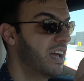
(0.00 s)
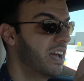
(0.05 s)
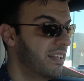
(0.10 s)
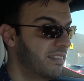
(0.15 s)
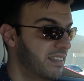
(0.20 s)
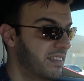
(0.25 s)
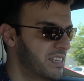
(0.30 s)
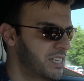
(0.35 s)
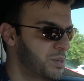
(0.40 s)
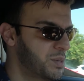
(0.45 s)
you
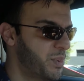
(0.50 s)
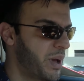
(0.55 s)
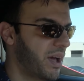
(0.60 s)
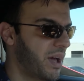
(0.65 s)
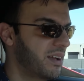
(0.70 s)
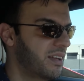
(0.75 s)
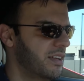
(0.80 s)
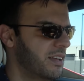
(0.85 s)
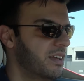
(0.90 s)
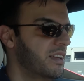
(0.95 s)
get this
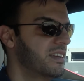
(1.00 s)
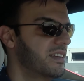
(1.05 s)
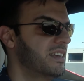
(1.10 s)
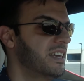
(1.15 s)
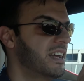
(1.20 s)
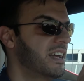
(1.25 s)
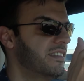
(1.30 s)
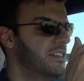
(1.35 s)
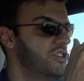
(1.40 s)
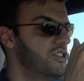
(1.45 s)
spec. You
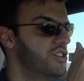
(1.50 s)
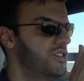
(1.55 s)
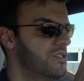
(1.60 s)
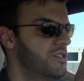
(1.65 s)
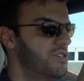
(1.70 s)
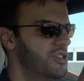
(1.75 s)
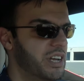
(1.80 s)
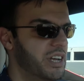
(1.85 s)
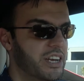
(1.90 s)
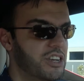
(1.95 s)
get a
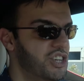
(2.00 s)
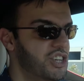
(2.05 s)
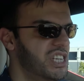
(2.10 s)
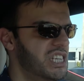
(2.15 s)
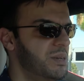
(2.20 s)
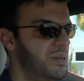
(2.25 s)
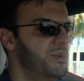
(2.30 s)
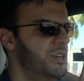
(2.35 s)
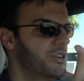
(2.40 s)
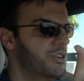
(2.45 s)

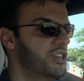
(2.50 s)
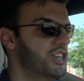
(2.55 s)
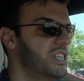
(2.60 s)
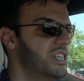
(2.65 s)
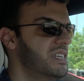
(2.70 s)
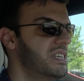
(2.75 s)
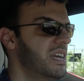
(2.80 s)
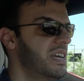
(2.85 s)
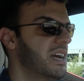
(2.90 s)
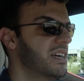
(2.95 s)
GTB or
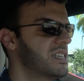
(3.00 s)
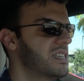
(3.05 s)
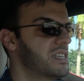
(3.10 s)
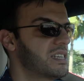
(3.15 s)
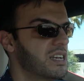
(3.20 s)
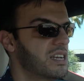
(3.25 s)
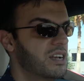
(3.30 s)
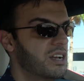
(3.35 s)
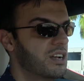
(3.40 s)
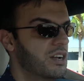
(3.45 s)

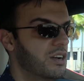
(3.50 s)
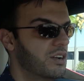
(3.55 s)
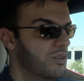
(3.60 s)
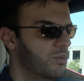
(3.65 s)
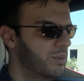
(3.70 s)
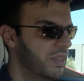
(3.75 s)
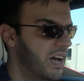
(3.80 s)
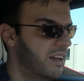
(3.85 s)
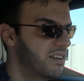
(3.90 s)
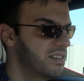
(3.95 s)
GTS
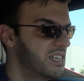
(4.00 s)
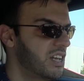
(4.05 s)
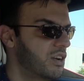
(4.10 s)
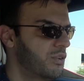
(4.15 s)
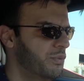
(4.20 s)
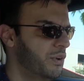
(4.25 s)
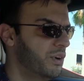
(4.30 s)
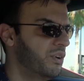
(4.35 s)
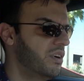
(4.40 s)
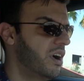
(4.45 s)
without
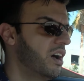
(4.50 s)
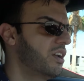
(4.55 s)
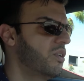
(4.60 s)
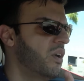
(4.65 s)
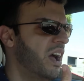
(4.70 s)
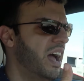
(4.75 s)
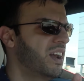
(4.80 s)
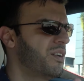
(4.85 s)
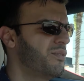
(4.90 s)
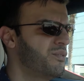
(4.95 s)
Assetto
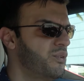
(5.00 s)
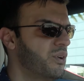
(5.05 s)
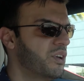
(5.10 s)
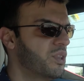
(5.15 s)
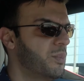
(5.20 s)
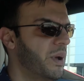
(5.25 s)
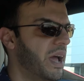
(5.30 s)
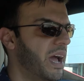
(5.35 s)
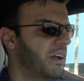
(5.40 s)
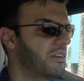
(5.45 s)
Fiorano. Add a few
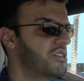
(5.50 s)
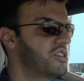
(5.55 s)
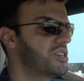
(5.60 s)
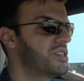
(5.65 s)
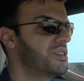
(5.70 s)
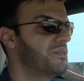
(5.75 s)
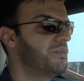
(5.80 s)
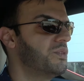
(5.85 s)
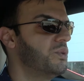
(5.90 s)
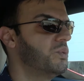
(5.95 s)
other
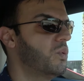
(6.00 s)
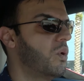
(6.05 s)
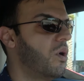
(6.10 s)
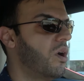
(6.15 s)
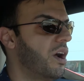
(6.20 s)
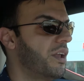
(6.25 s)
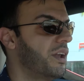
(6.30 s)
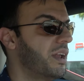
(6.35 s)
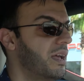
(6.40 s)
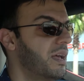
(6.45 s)
packages if you
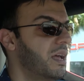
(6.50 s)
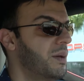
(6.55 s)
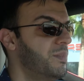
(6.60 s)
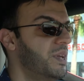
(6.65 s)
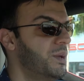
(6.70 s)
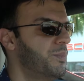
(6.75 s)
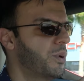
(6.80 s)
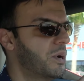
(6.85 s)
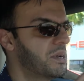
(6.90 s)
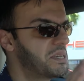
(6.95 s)
want.
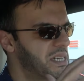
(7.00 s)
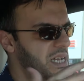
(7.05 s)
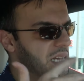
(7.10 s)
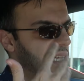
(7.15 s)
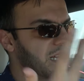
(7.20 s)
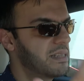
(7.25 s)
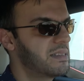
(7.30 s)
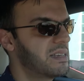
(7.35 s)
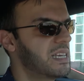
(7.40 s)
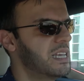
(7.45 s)
Me personally,
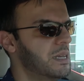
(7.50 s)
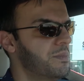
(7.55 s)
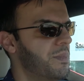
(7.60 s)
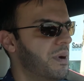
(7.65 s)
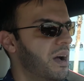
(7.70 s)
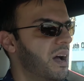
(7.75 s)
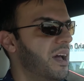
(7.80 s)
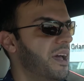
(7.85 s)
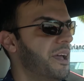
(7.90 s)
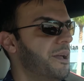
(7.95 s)
I like to keep
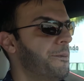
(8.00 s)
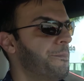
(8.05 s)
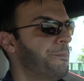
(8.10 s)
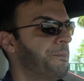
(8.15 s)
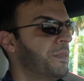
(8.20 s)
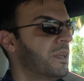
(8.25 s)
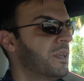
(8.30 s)
my